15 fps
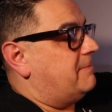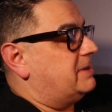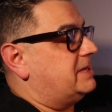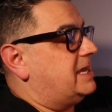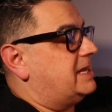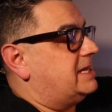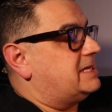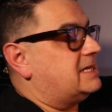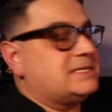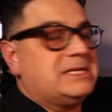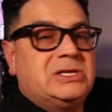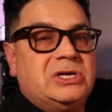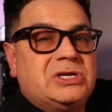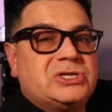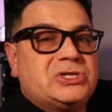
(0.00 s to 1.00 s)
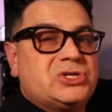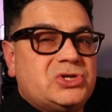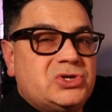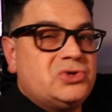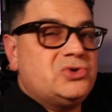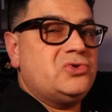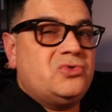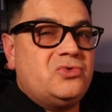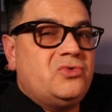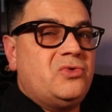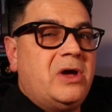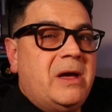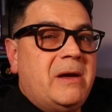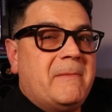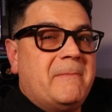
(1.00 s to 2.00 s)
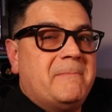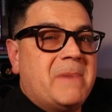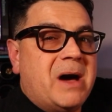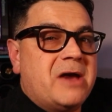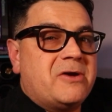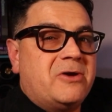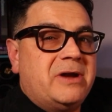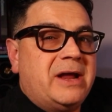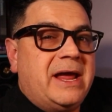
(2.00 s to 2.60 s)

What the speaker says: but yet it doesn't look too modern